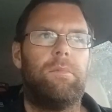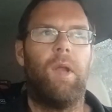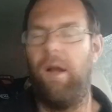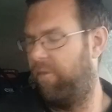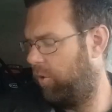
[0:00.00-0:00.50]

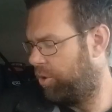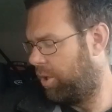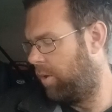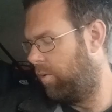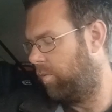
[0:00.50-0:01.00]
I've
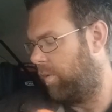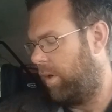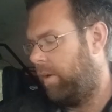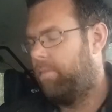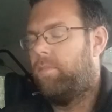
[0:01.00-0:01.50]
also
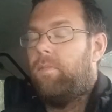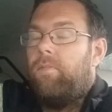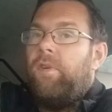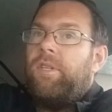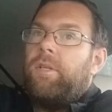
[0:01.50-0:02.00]

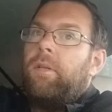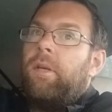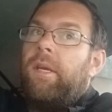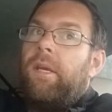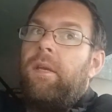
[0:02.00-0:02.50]

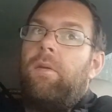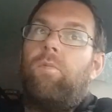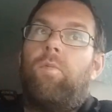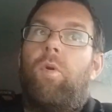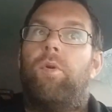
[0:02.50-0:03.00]
recently
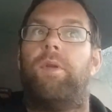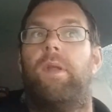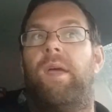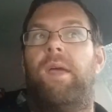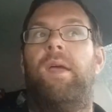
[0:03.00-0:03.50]
won
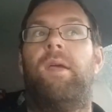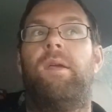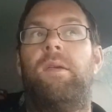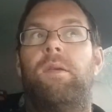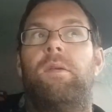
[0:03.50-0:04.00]

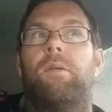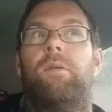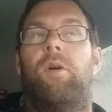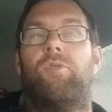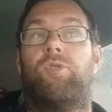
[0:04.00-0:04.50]
a
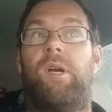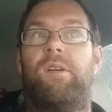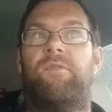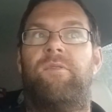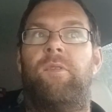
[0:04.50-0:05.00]

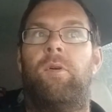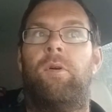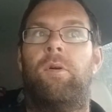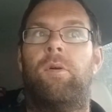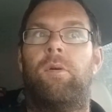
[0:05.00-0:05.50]
contract
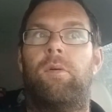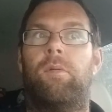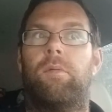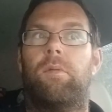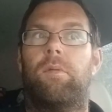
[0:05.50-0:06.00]
for
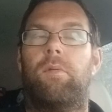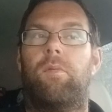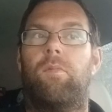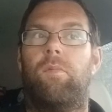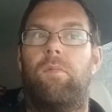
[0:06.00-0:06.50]

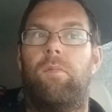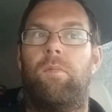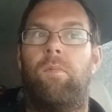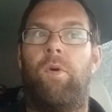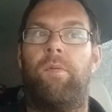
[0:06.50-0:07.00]

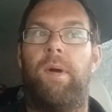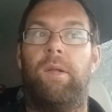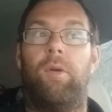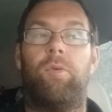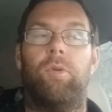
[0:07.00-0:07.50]
one of my
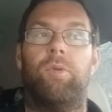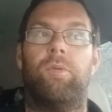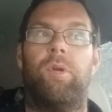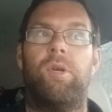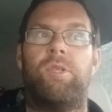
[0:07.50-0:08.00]
local
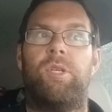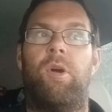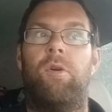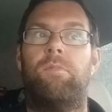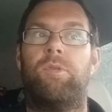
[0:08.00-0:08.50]
nursing
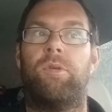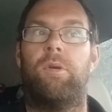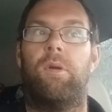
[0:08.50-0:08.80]
homes.